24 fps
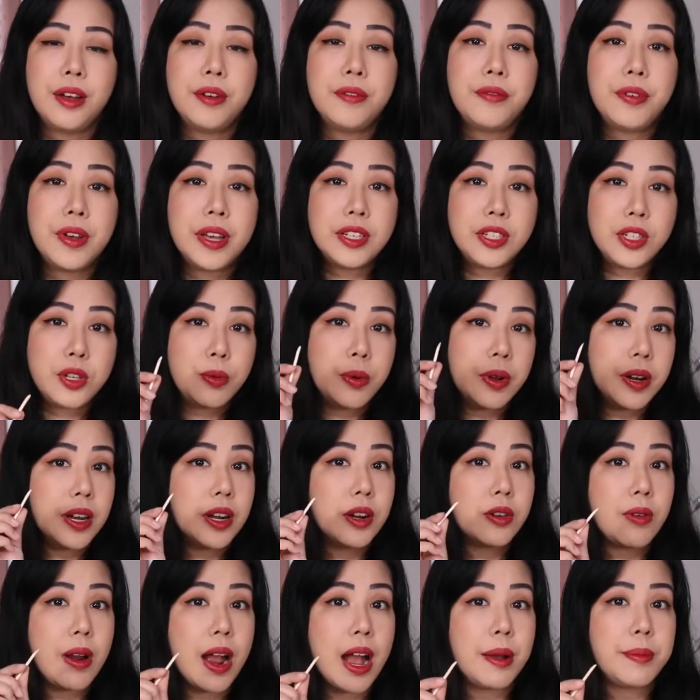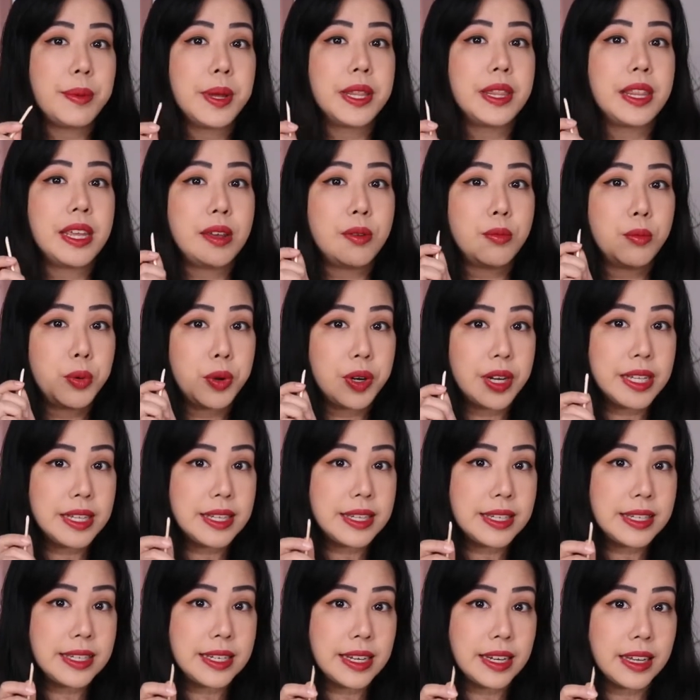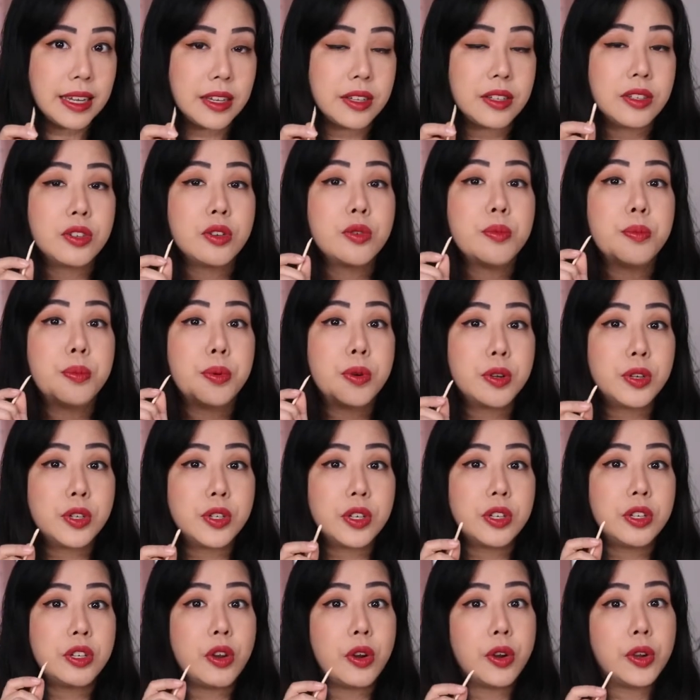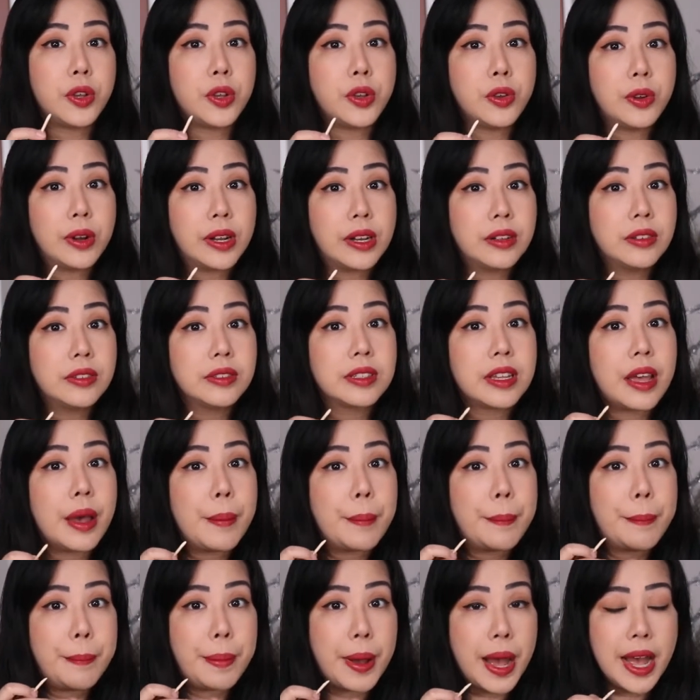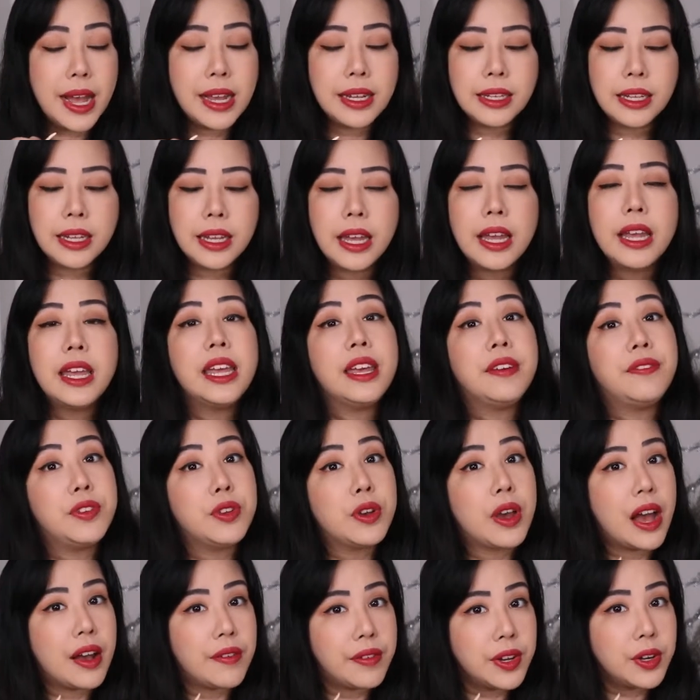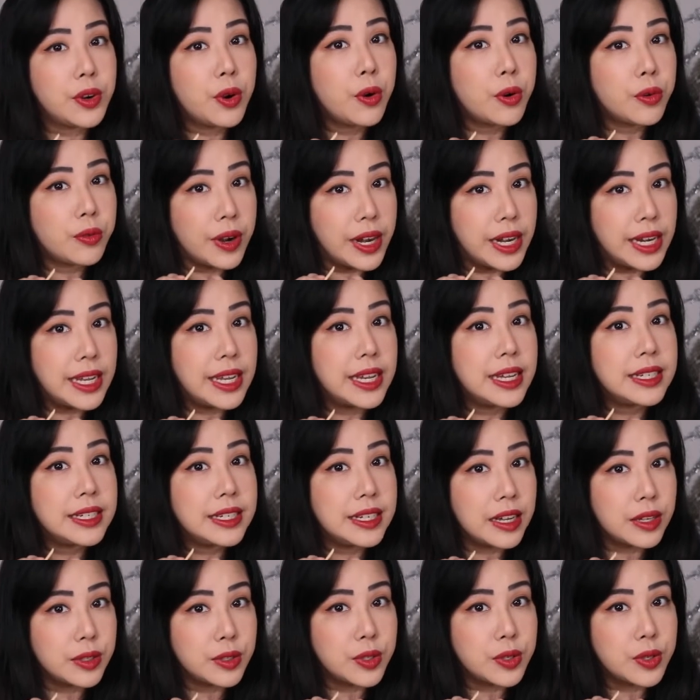First, you want to grab the wooden stick to push your cuticles back if you haven't already done